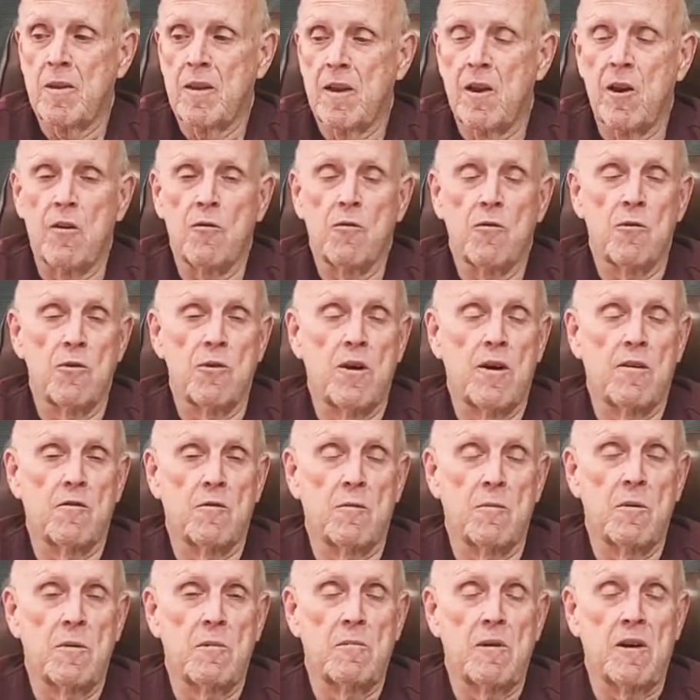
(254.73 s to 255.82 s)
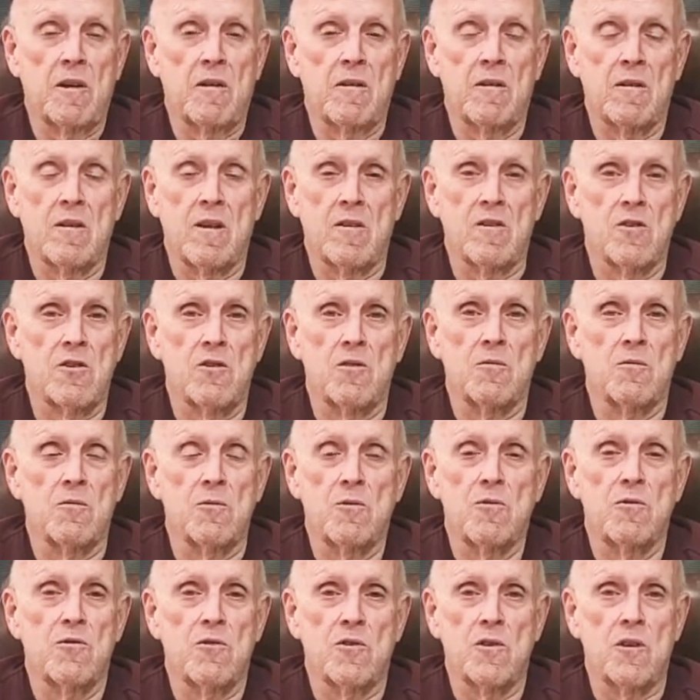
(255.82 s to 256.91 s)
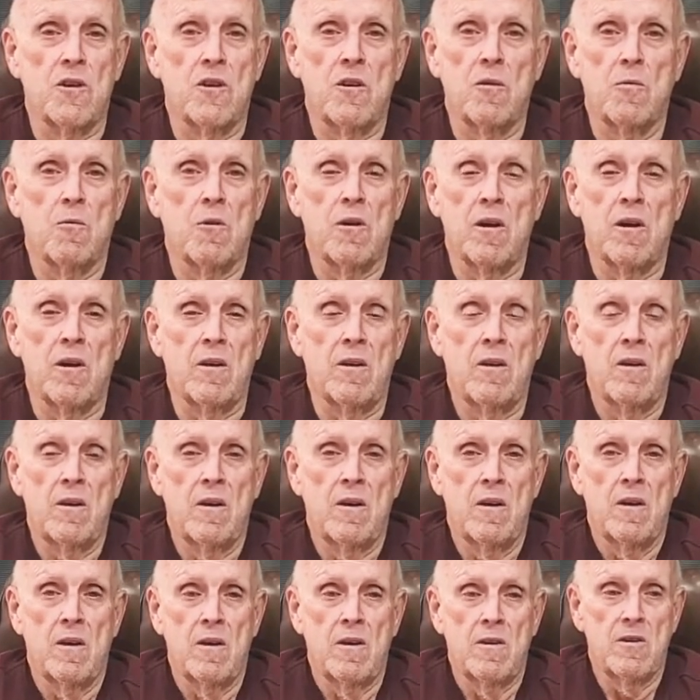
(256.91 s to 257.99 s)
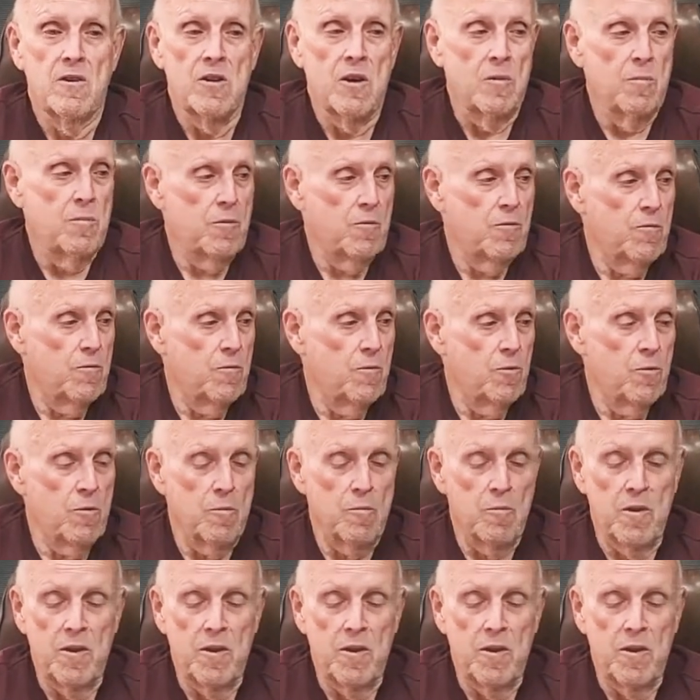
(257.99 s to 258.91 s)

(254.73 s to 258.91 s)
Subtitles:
careful you have to be about touching the roots in any way, shape, or form.